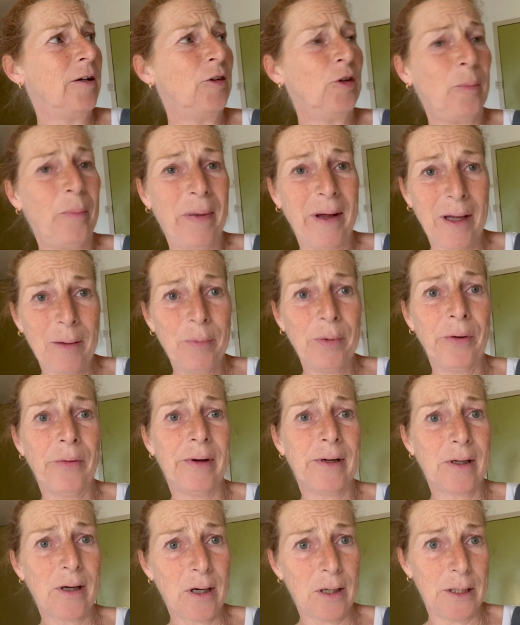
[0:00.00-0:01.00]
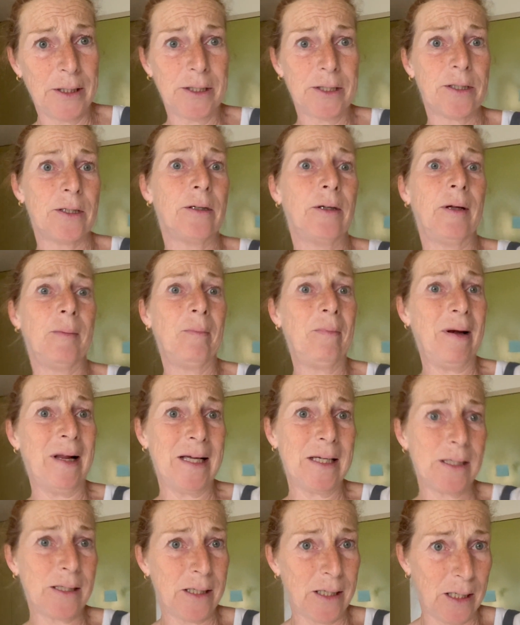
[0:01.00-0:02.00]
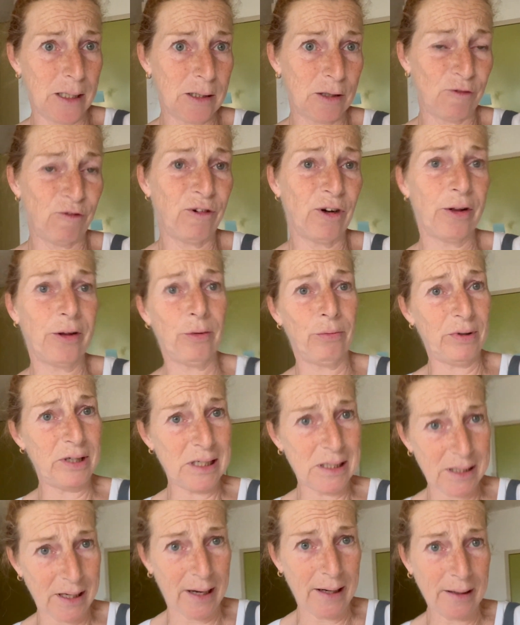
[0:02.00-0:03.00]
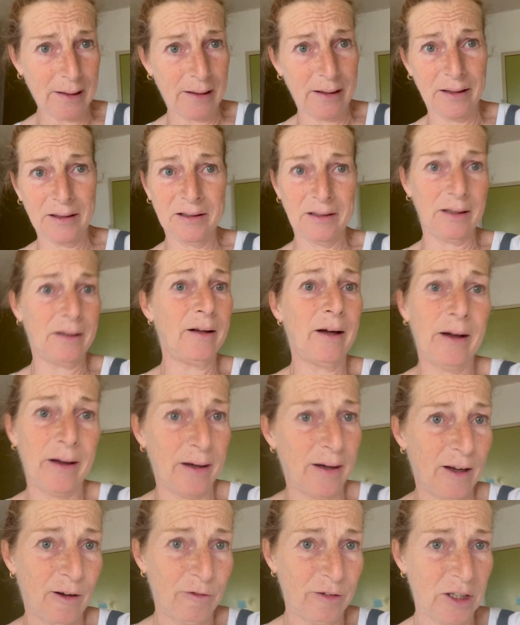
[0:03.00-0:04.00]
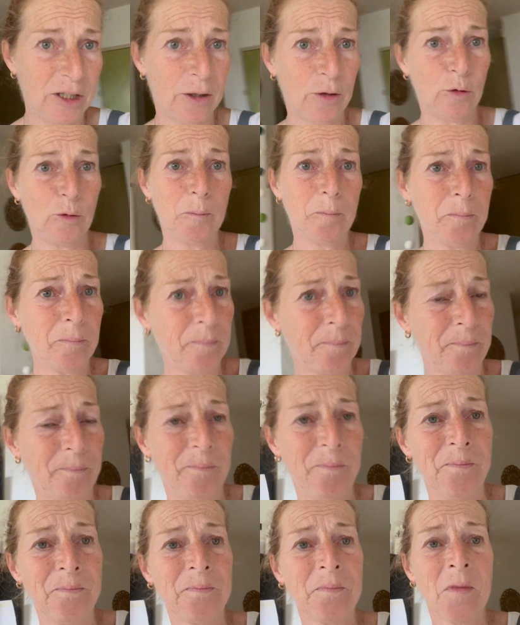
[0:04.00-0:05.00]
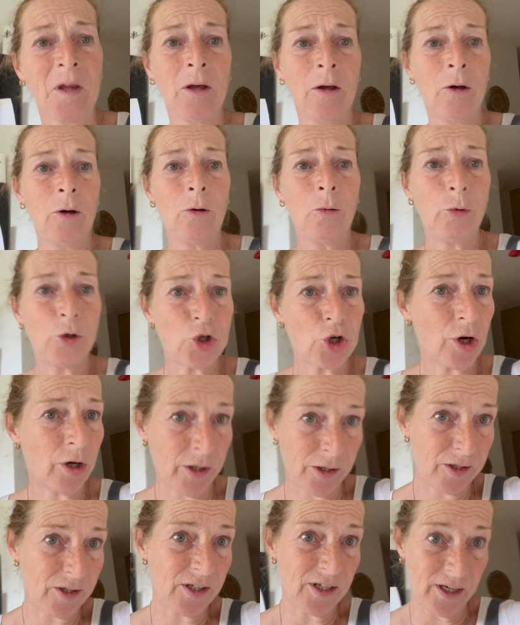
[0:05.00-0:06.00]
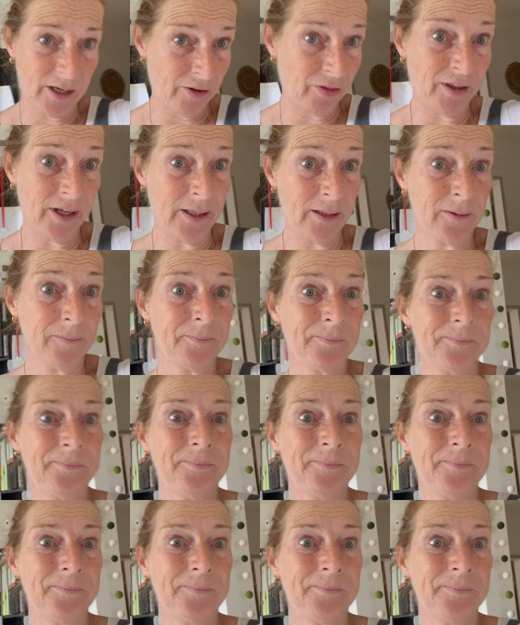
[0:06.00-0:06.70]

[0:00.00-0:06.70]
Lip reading: so paper and carton and plastics for the recycling that I have at home, which costs nothing.